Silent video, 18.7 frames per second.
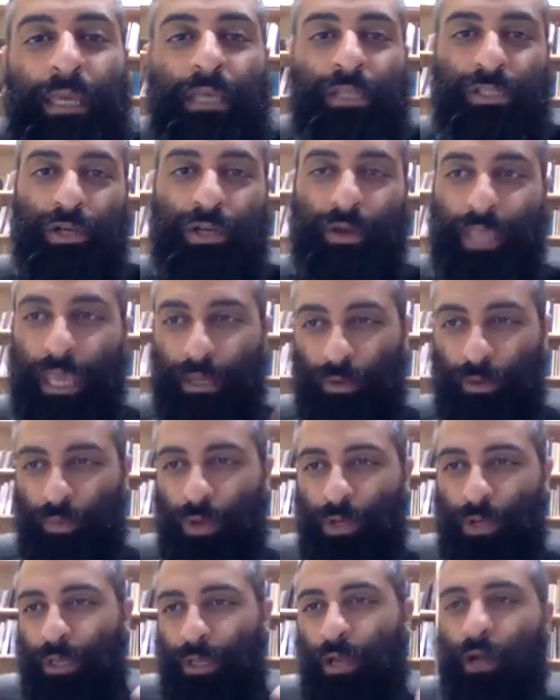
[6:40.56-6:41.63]
So again,
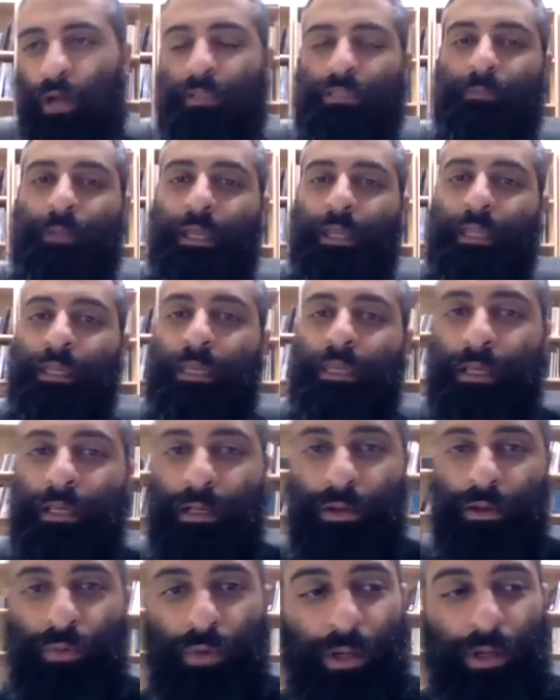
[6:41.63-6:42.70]
what are we contemplating
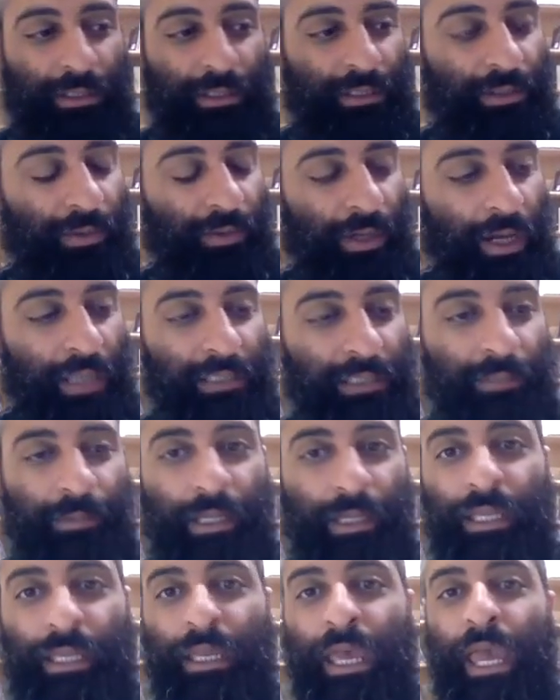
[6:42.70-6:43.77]
here? We're, we're
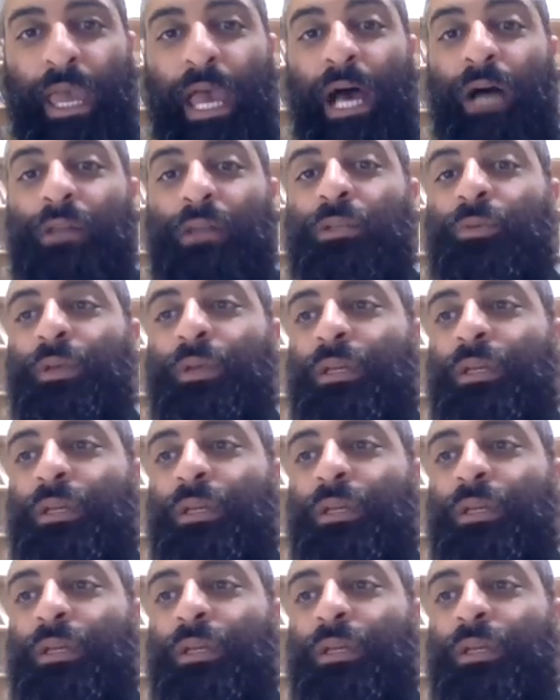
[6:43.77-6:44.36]
contemplating how do we